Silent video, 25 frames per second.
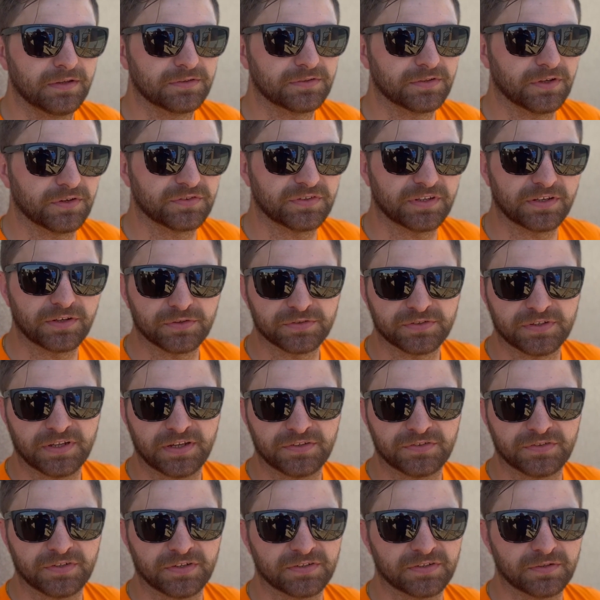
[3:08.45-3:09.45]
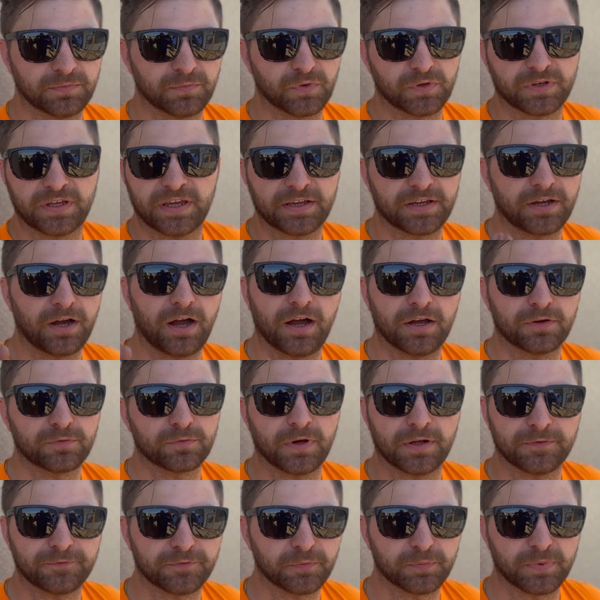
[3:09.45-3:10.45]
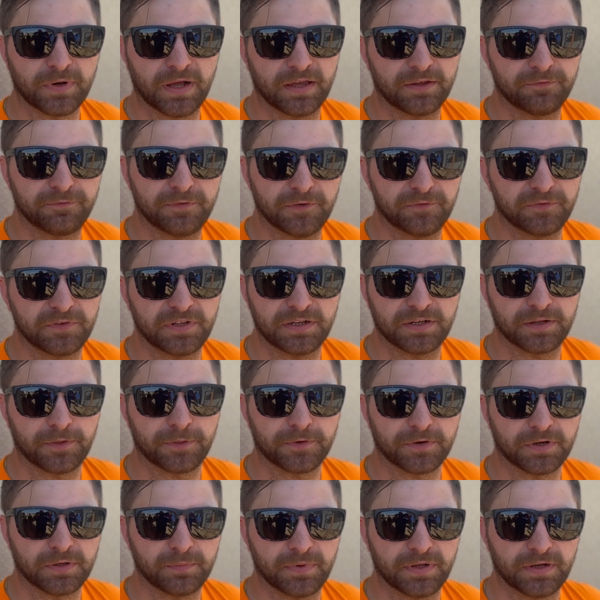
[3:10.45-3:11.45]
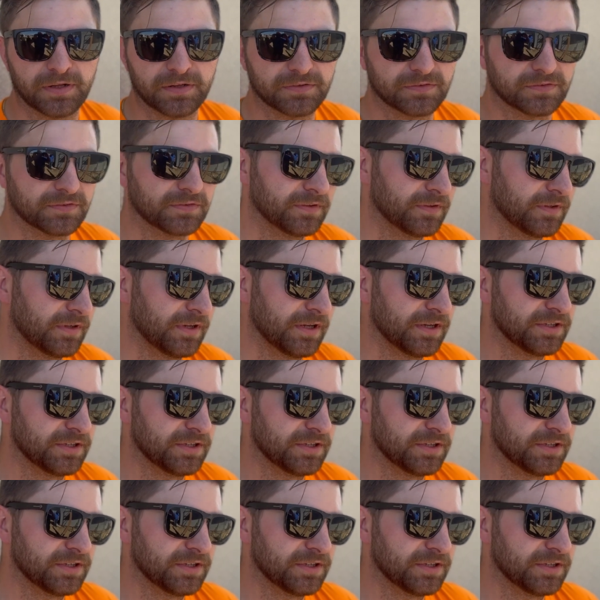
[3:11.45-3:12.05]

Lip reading: So a single stage system will kick on, run for probably 15 to 30 minutes,